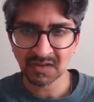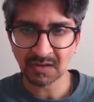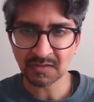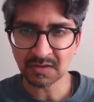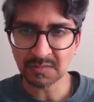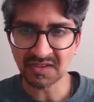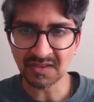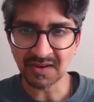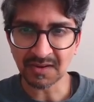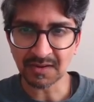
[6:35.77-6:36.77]
This could be
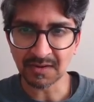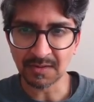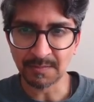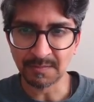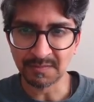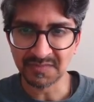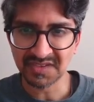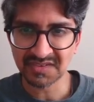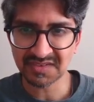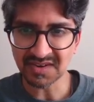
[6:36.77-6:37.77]
like
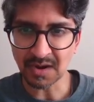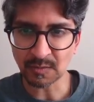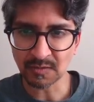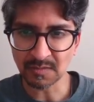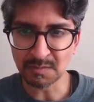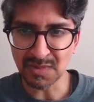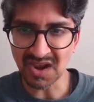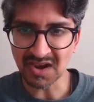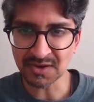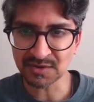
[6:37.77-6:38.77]
sour
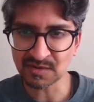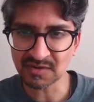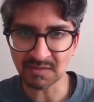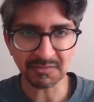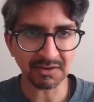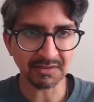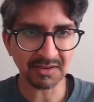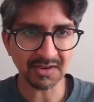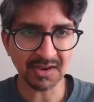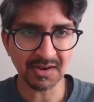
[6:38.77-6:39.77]
mash or something like
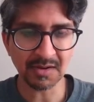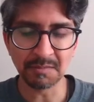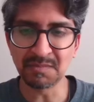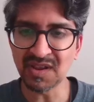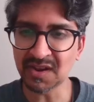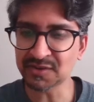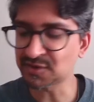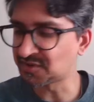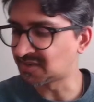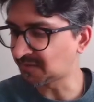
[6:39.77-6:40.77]
that. A mash
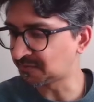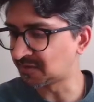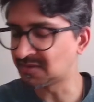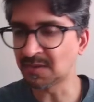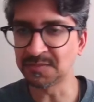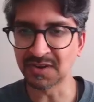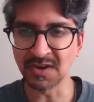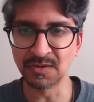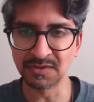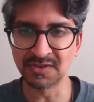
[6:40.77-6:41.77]
is definitely something
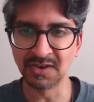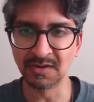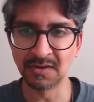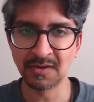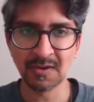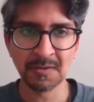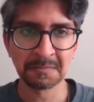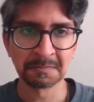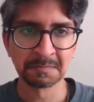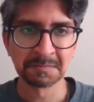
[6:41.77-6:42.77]
used in
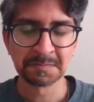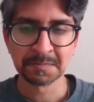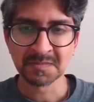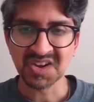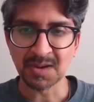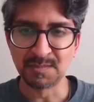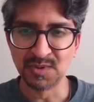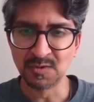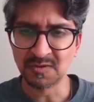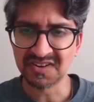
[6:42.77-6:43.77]

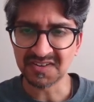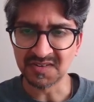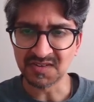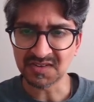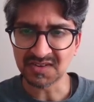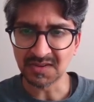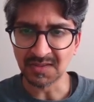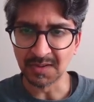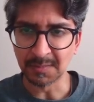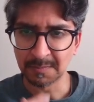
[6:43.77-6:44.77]
brewing and
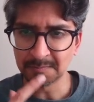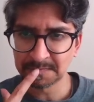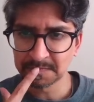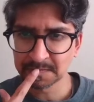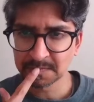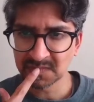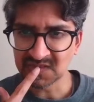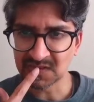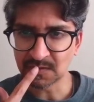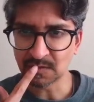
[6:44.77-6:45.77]
distilling.
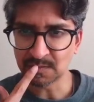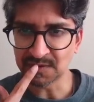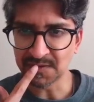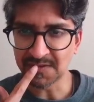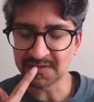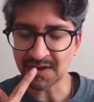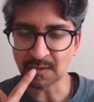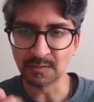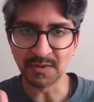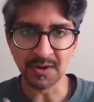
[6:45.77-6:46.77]
I don't know about the
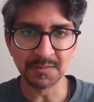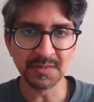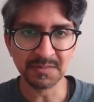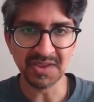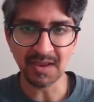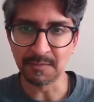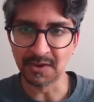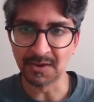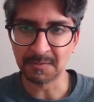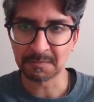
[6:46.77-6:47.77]
sour part, but maybe.